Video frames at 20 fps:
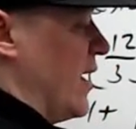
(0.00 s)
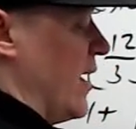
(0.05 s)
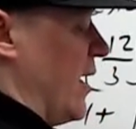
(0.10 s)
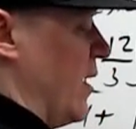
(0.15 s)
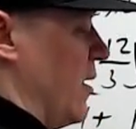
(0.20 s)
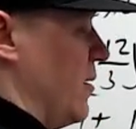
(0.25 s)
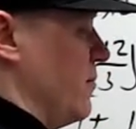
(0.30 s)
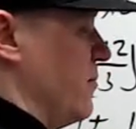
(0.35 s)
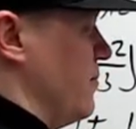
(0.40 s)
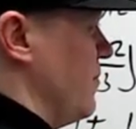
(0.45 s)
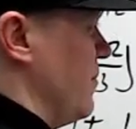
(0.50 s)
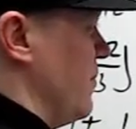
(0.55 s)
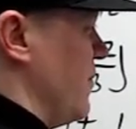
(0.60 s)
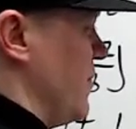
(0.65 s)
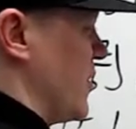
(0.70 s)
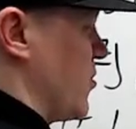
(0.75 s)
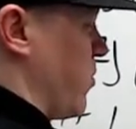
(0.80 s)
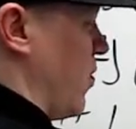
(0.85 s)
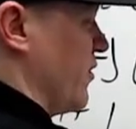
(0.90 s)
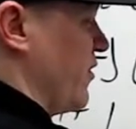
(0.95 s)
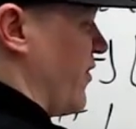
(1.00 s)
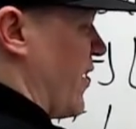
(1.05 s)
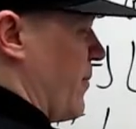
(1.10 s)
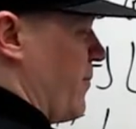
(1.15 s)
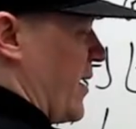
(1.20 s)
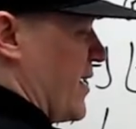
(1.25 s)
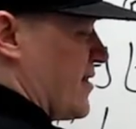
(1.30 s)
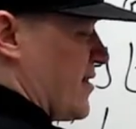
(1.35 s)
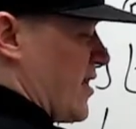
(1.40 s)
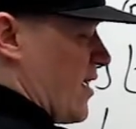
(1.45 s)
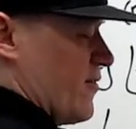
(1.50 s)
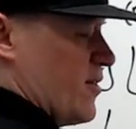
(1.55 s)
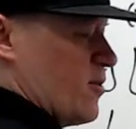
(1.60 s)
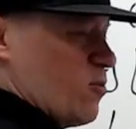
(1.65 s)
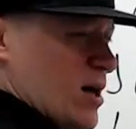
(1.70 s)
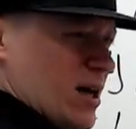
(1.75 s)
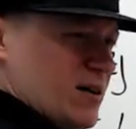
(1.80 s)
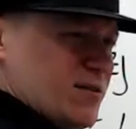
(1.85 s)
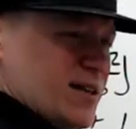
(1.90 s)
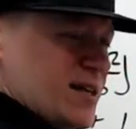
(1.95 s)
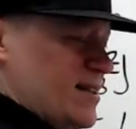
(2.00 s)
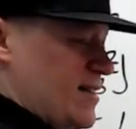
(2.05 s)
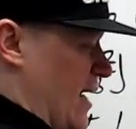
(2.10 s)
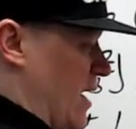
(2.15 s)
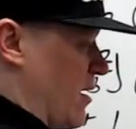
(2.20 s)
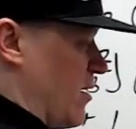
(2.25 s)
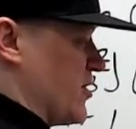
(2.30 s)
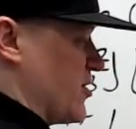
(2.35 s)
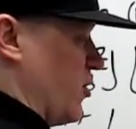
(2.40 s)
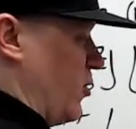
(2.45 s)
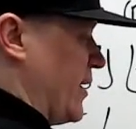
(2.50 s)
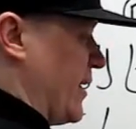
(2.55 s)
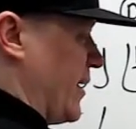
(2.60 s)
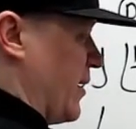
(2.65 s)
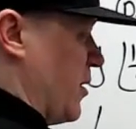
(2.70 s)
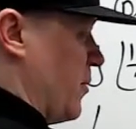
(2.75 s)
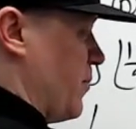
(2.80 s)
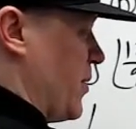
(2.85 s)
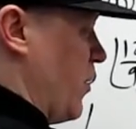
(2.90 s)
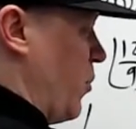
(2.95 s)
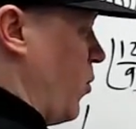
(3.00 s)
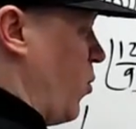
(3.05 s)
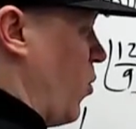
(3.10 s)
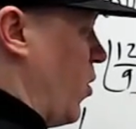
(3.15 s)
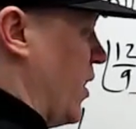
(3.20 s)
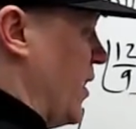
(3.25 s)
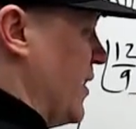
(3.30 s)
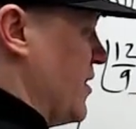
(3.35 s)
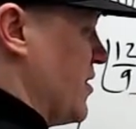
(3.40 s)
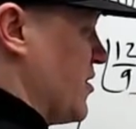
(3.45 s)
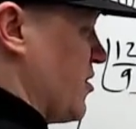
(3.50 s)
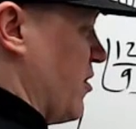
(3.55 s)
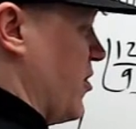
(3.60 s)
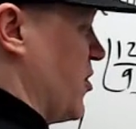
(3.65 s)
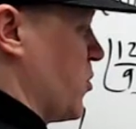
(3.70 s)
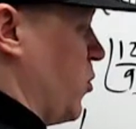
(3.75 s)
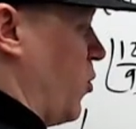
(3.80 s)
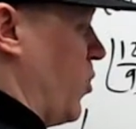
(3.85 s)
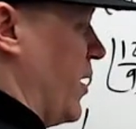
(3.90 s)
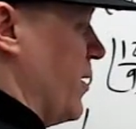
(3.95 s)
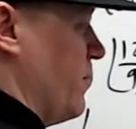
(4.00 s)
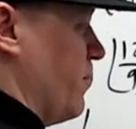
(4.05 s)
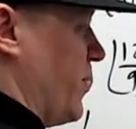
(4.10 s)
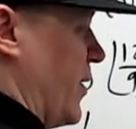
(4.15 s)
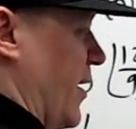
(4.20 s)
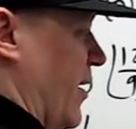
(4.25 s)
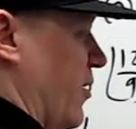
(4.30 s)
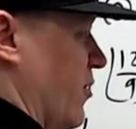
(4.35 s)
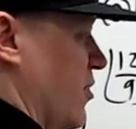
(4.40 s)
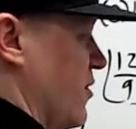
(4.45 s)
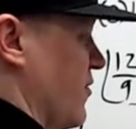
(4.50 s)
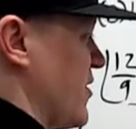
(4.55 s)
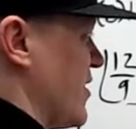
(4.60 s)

Um, 12 divided by 7 rounded down is only going to be 1, so there's 1 power of